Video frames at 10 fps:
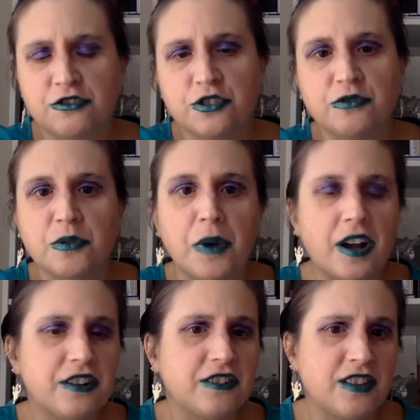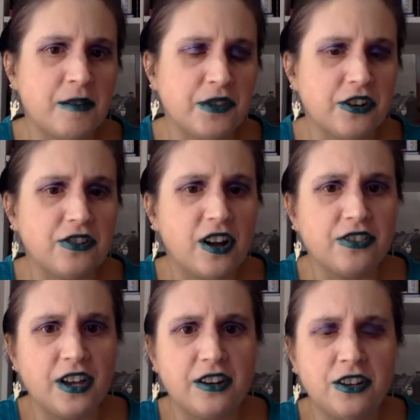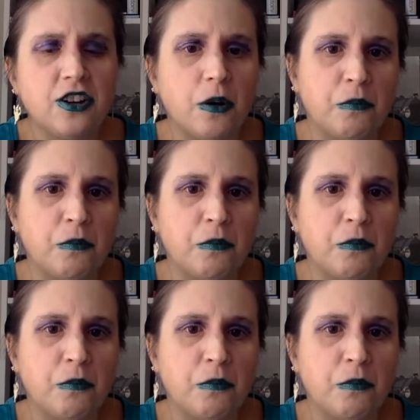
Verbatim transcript: sort of reminds them they're not that